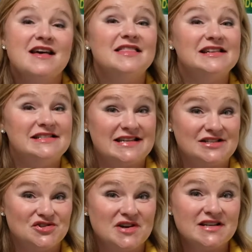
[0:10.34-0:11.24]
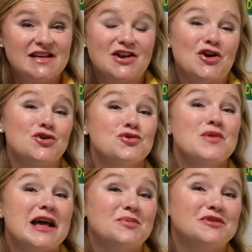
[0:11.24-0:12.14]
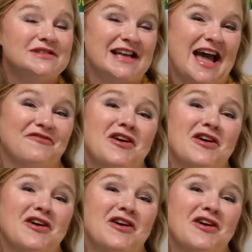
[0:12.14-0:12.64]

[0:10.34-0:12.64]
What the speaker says: The district and our incredible staff